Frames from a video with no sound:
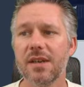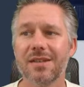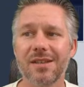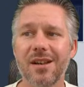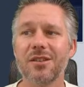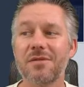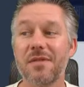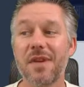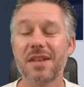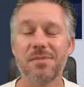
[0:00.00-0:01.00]
There's loads of
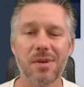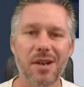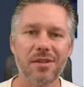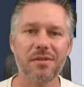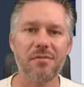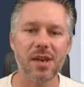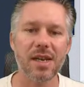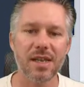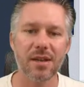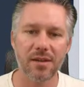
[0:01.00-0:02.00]
events, but nothing
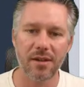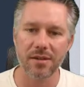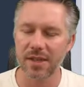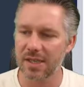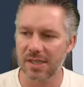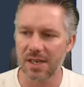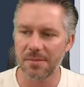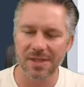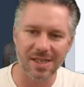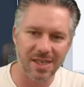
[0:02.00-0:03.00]
really that I think is going to
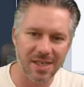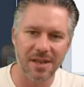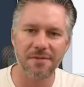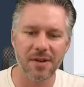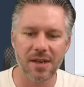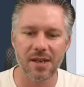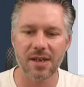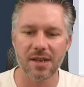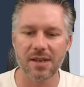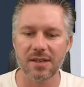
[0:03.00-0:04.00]
be
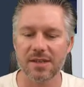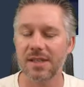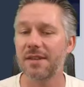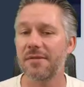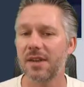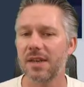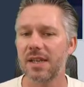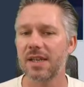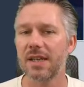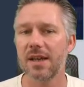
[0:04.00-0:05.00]

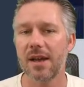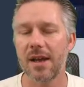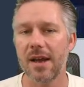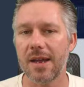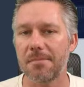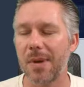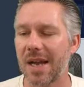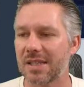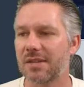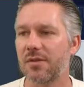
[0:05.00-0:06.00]
significantly
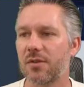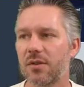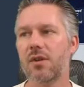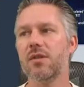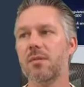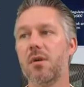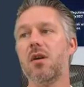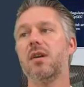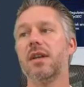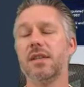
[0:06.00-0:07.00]
impactful on the
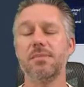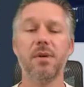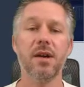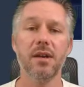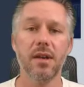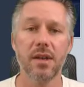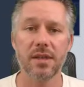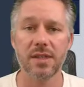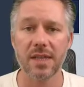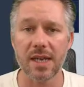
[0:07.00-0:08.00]
markets. But
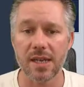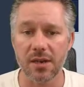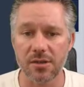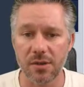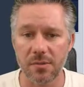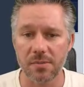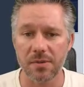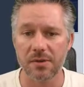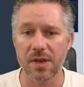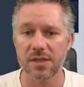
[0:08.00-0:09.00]
as the day goes on, we'll
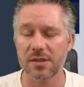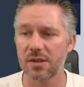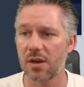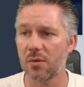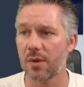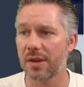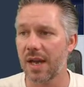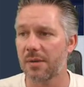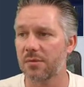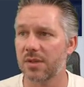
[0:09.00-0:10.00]
progress with
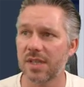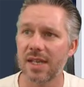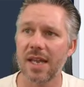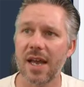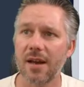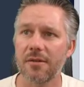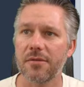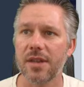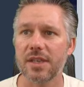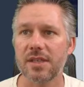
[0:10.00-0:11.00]
that, and we'll see how
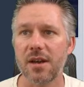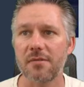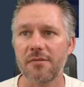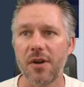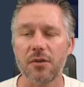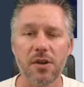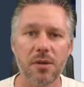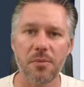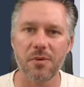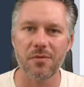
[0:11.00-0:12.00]
things unfold.
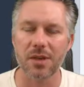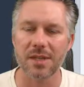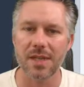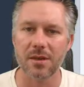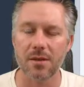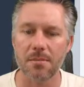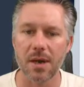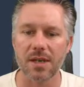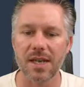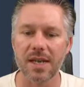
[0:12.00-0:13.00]
No point rushing in on a
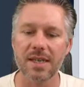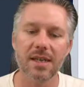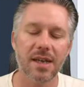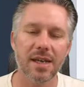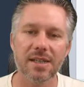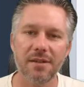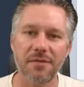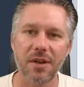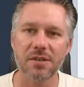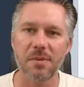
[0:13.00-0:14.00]
Monday. It is the
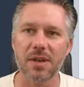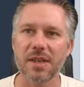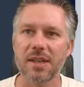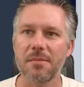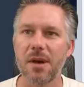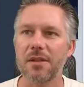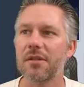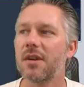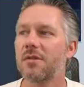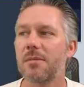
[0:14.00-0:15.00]
first Monday of the
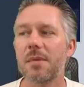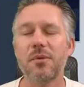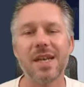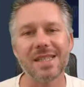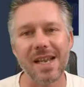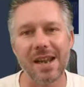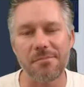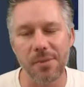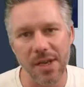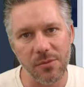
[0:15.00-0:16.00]
month. Remember, it is
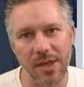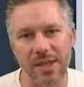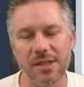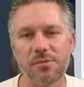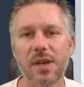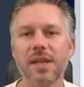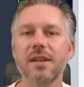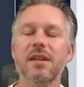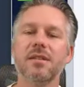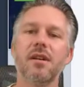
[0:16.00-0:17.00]
NFP week this week,
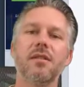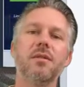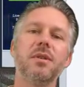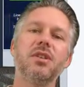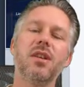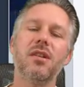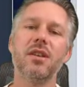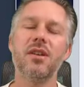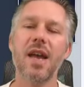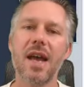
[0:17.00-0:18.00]
so I'm going to be
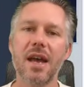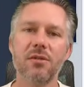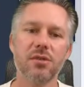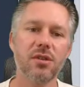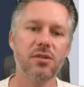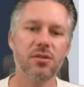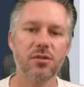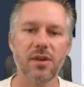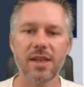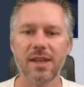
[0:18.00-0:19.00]
showing you how to
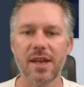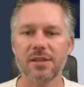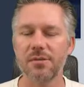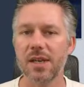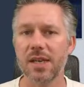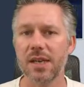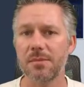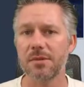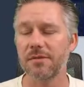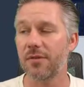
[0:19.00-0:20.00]
trade that as we lead
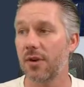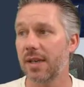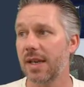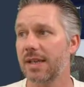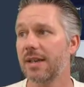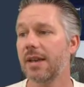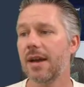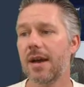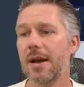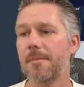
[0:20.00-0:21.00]
up to Friday.
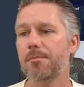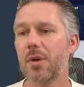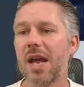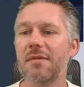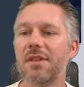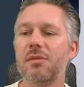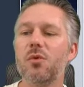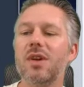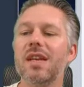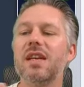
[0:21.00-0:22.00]
Everything
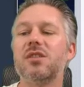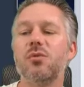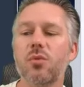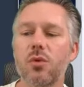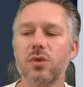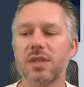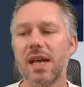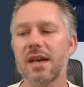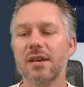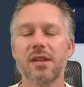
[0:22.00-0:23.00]
will gear towards
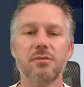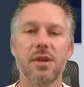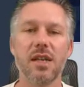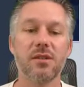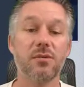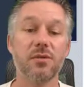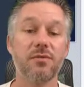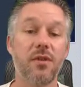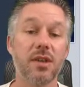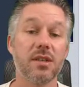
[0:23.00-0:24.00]
that as we head towards
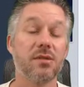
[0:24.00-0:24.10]
Friday.